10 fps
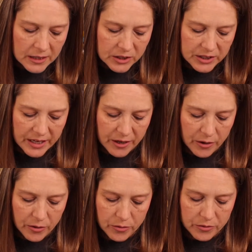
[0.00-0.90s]

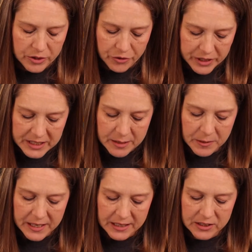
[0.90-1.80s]
So the 3
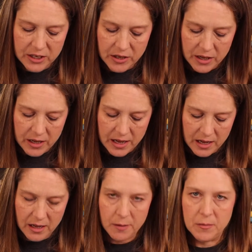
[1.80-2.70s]
siblings,
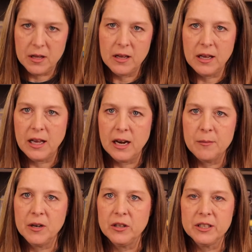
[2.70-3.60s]
and I'm
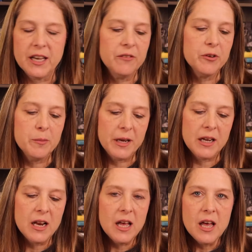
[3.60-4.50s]
going to look down for a minute.
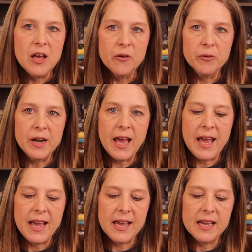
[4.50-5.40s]

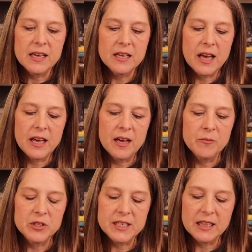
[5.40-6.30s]
Renee
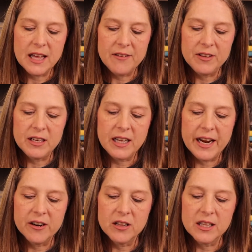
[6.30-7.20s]
was 11,
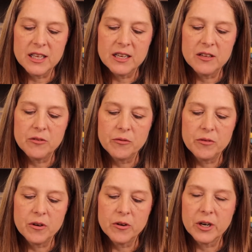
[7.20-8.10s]
Carolyn,
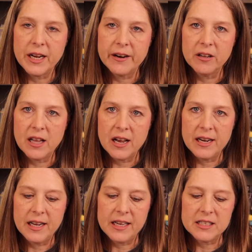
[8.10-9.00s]
or
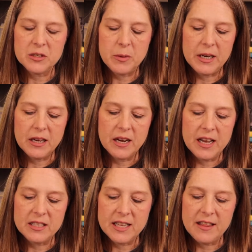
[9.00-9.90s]
Caroline, I guess, depending on how
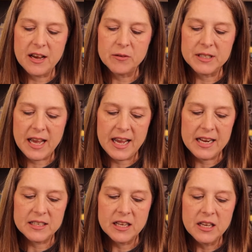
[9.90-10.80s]
you say that, was
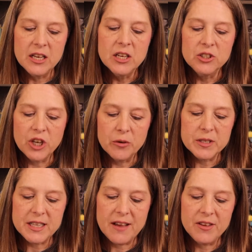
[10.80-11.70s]
8. Joe
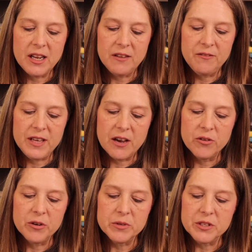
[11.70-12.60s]
was 7, and
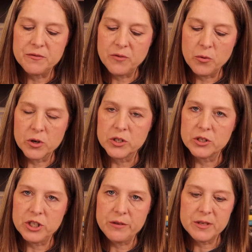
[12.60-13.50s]
Fiona was 4. So
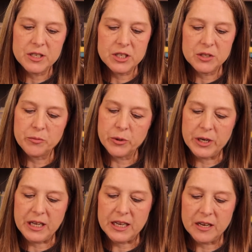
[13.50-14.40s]
she was just
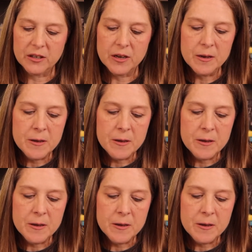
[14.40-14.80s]
pretty young.